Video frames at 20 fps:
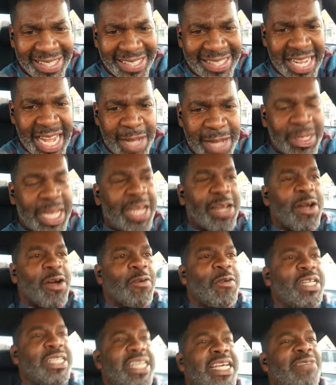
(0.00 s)
Sam's like,
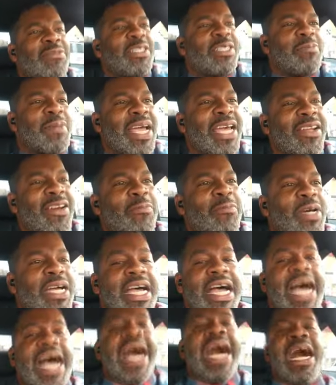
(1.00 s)
what the is this man on about?
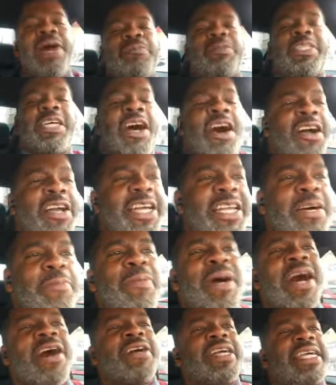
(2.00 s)
I'm talking
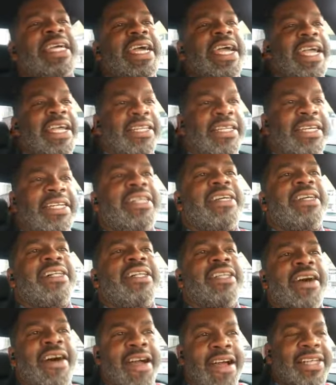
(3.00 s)
about Caitlin
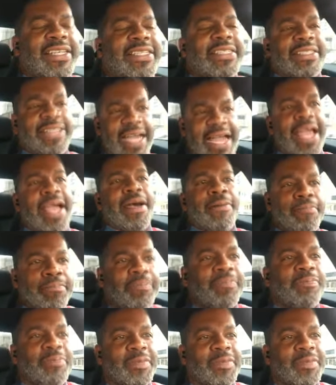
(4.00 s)
Clark, Sam.